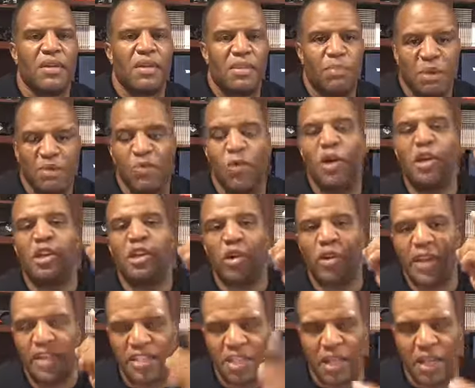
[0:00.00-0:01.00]
before you go
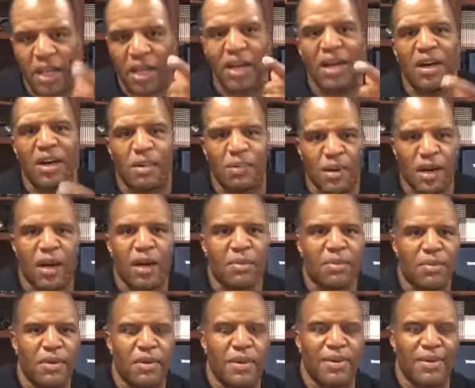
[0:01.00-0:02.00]
get your club
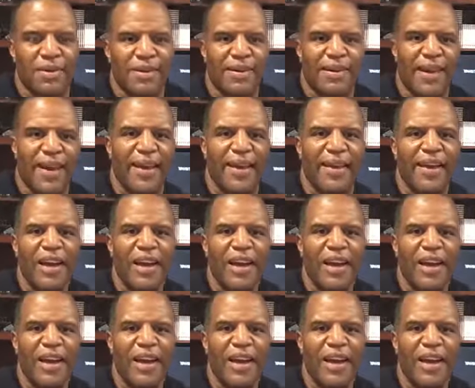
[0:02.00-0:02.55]
up, okay?